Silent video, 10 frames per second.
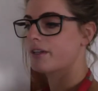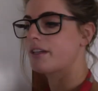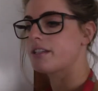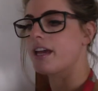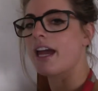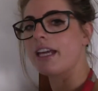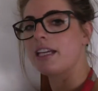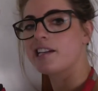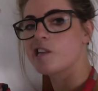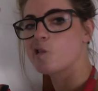going to
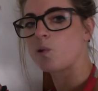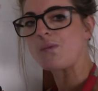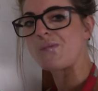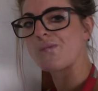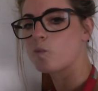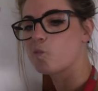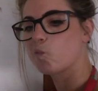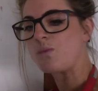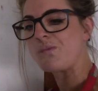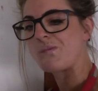take
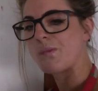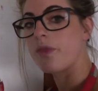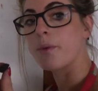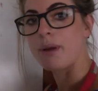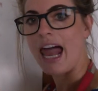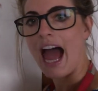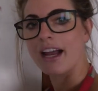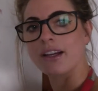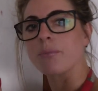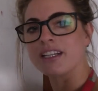the
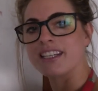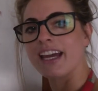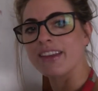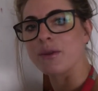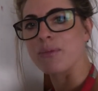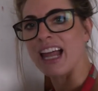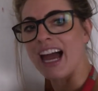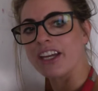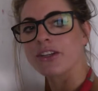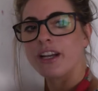black. I'm going to take the
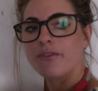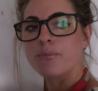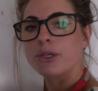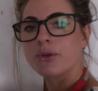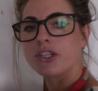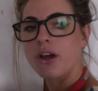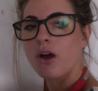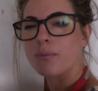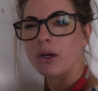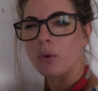black. You could have a blue
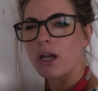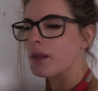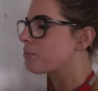shark, but I quite like the